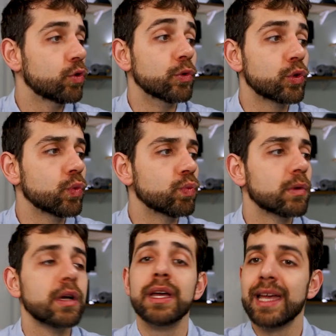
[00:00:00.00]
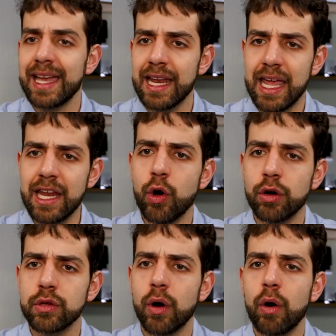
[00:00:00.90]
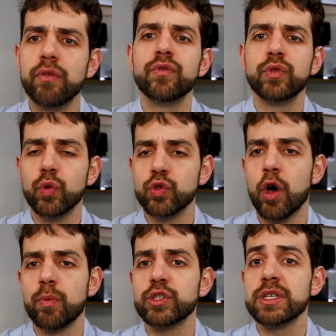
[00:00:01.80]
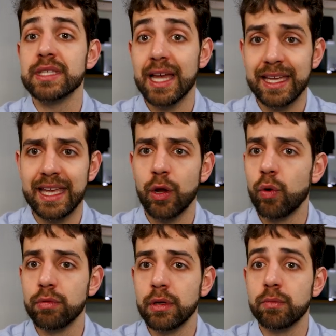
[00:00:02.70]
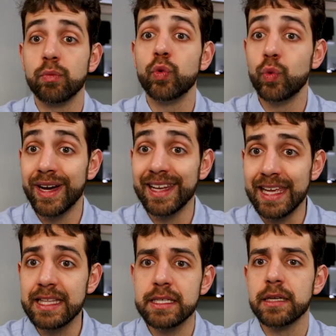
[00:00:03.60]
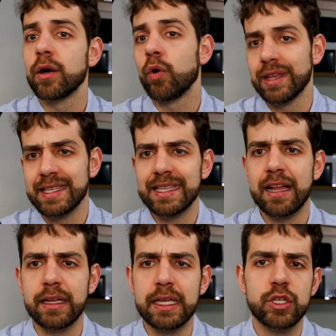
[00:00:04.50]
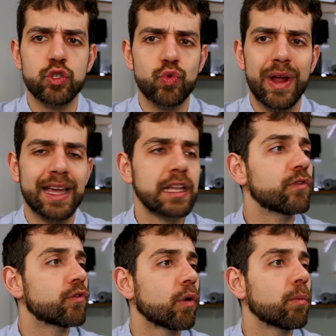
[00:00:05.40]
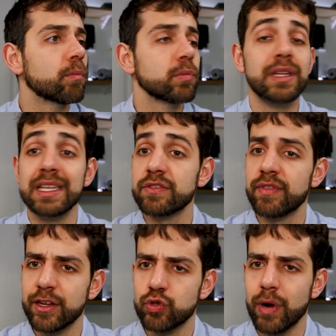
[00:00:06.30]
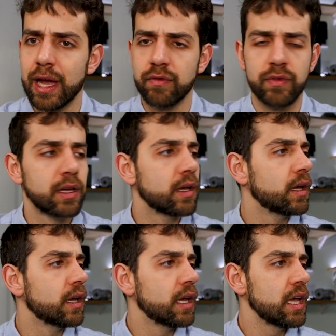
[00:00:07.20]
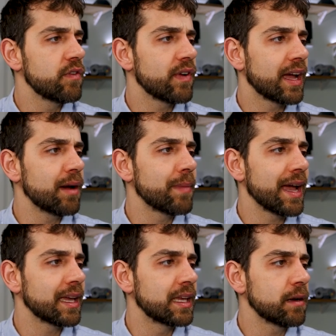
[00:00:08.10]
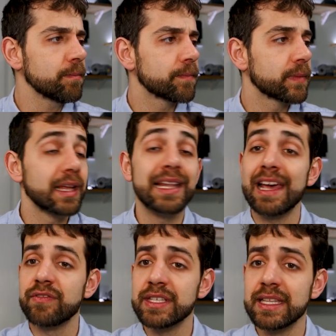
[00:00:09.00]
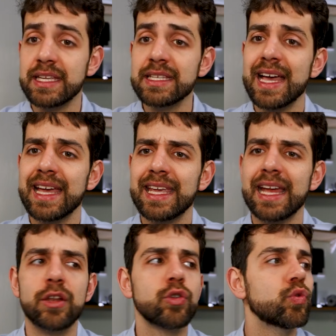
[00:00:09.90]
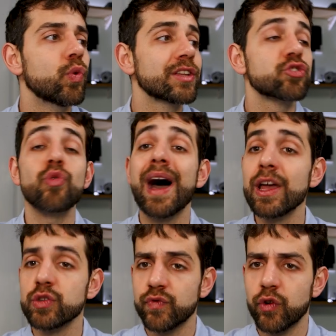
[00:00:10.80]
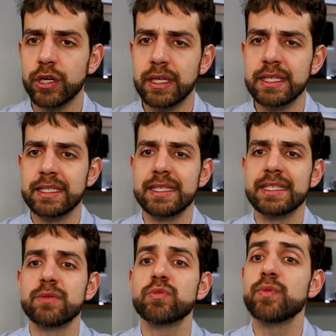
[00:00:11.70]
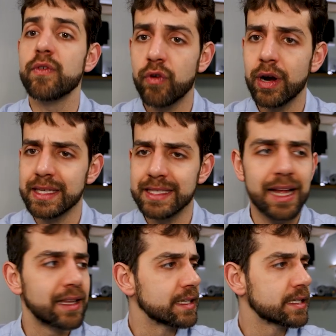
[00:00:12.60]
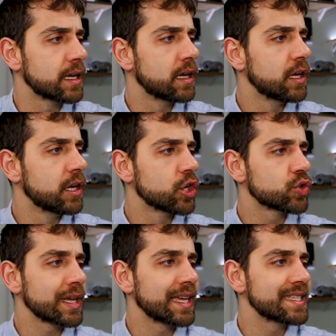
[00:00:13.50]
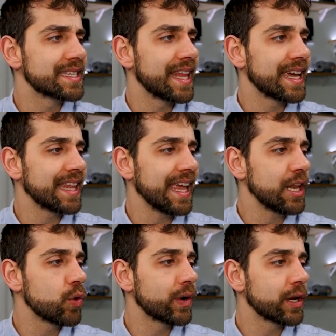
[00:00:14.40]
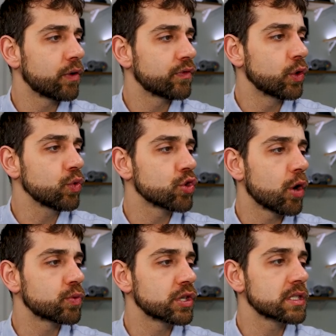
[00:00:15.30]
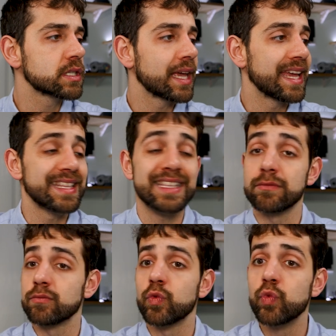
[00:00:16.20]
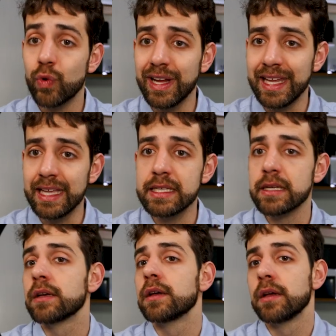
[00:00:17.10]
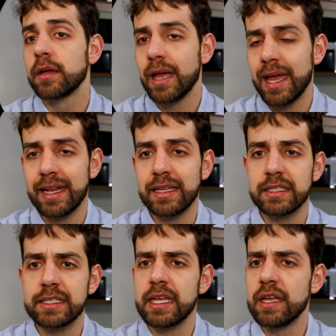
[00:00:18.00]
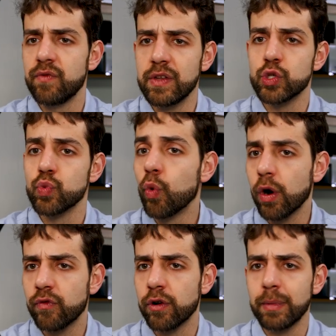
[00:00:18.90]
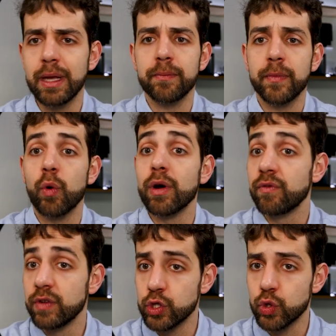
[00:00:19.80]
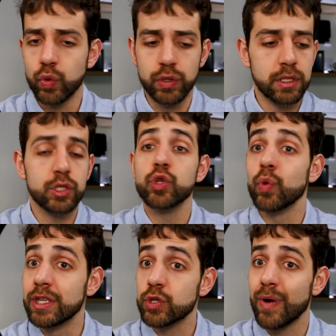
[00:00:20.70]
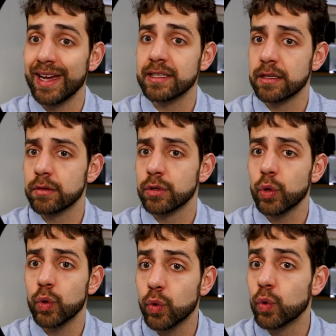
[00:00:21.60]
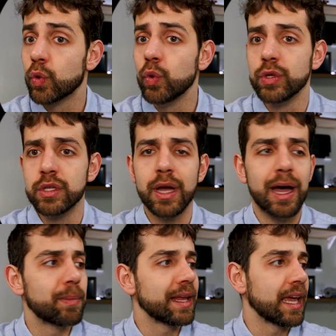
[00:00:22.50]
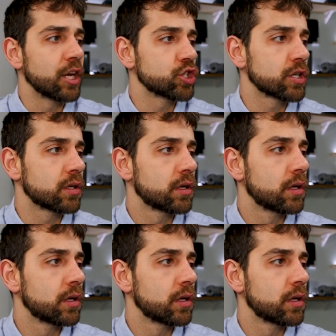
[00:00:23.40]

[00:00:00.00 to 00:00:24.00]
Ubuntu. In any other of those options, I can only run it or install it directly from this flash drive. If I come back here, Live CDs, I can do a trials for these systems before I install it. So I can select any one of those options and run it and see if it's work for me or if it's good. So it's quite good application.